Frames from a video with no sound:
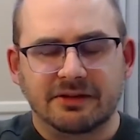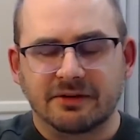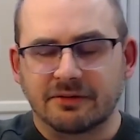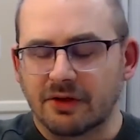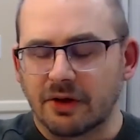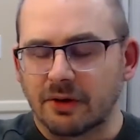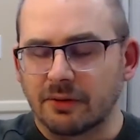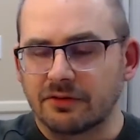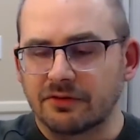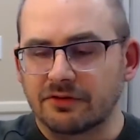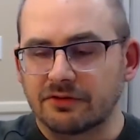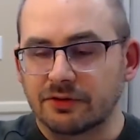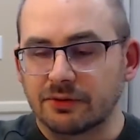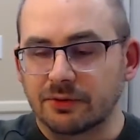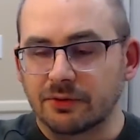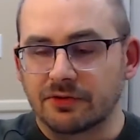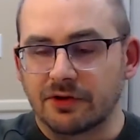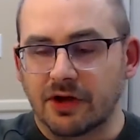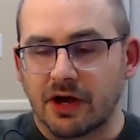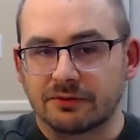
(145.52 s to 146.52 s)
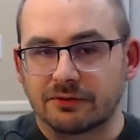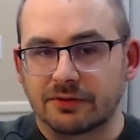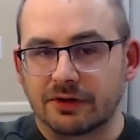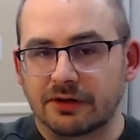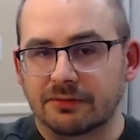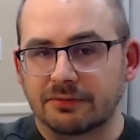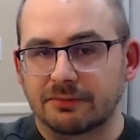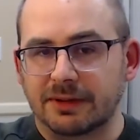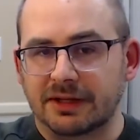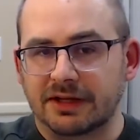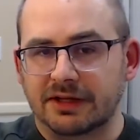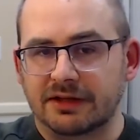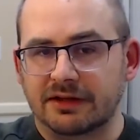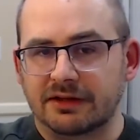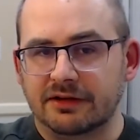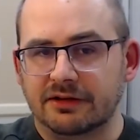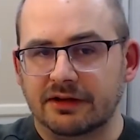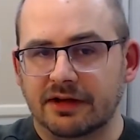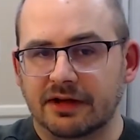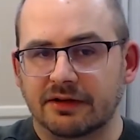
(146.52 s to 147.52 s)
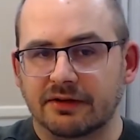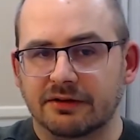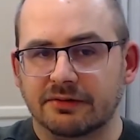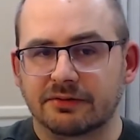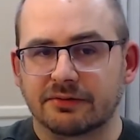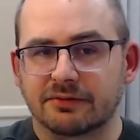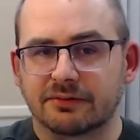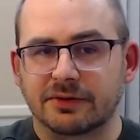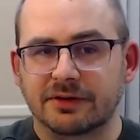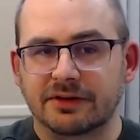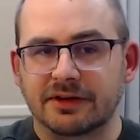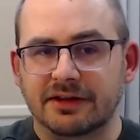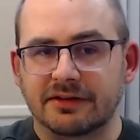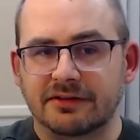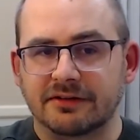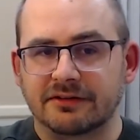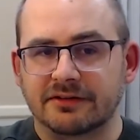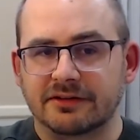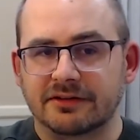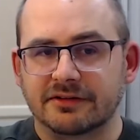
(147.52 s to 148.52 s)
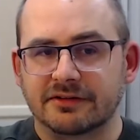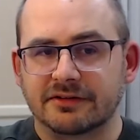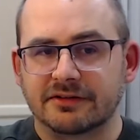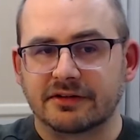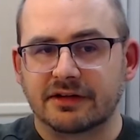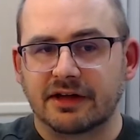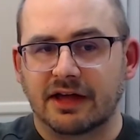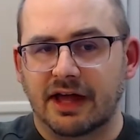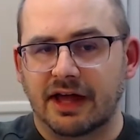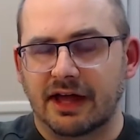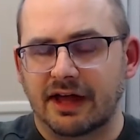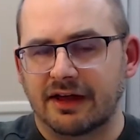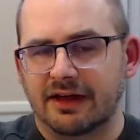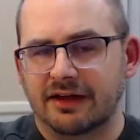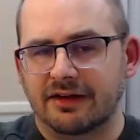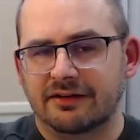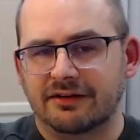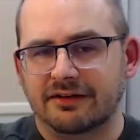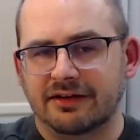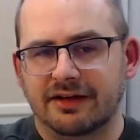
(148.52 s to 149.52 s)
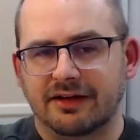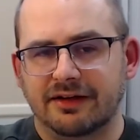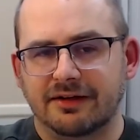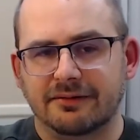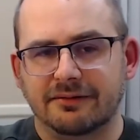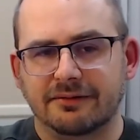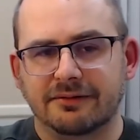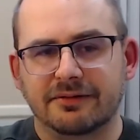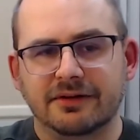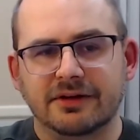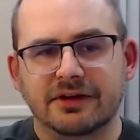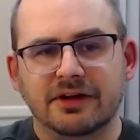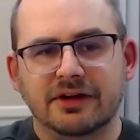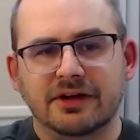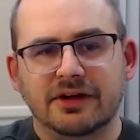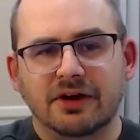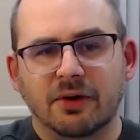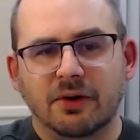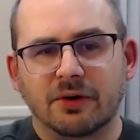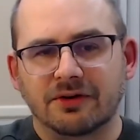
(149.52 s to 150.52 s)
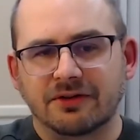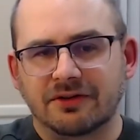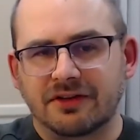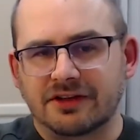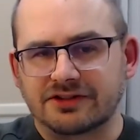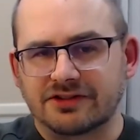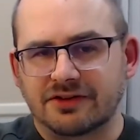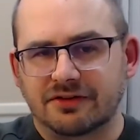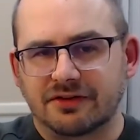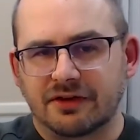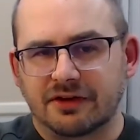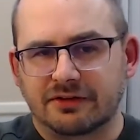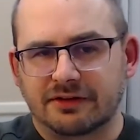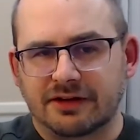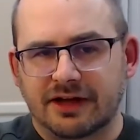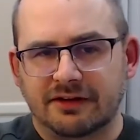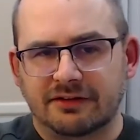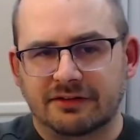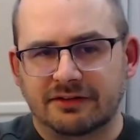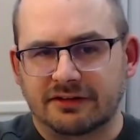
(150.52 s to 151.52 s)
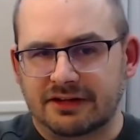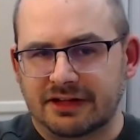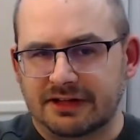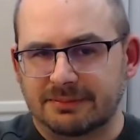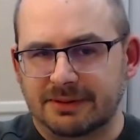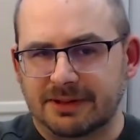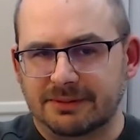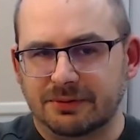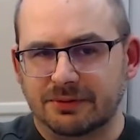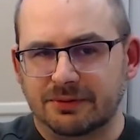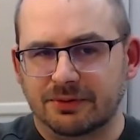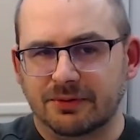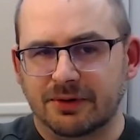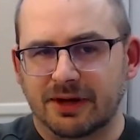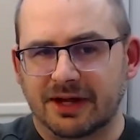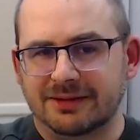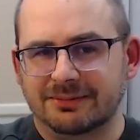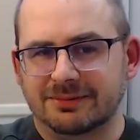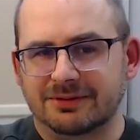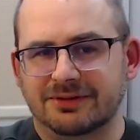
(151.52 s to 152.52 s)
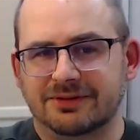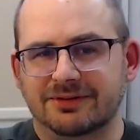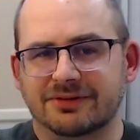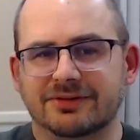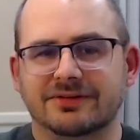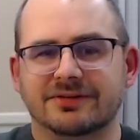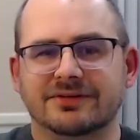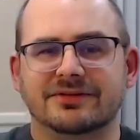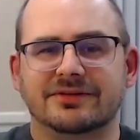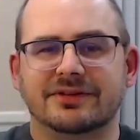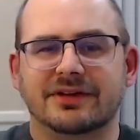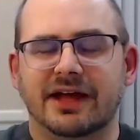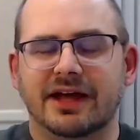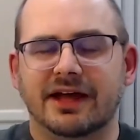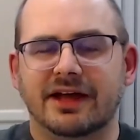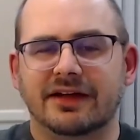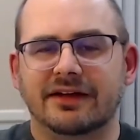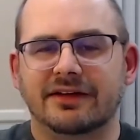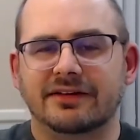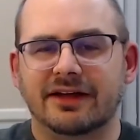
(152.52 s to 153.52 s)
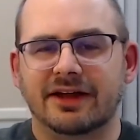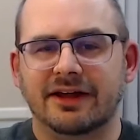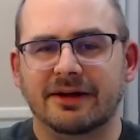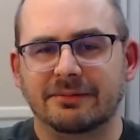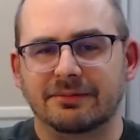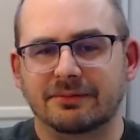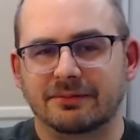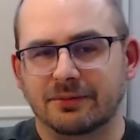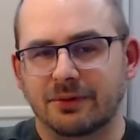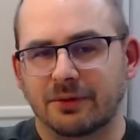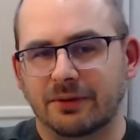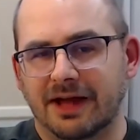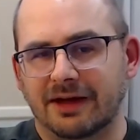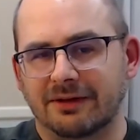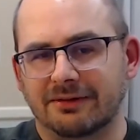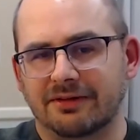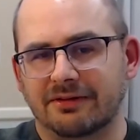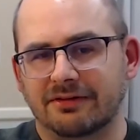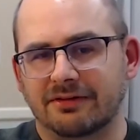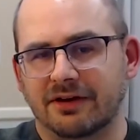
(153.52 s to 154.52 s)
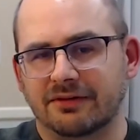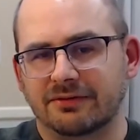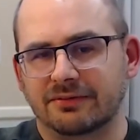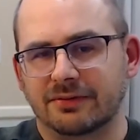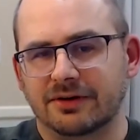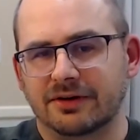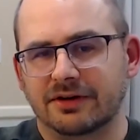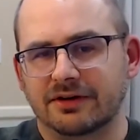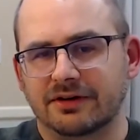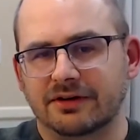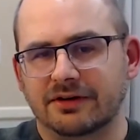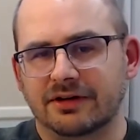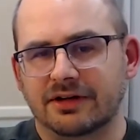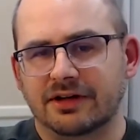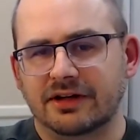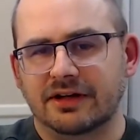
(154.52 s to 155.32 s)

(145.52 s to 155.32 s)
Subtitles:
There's always new software being released, and organizations constantly need people who are able to help roll out the software.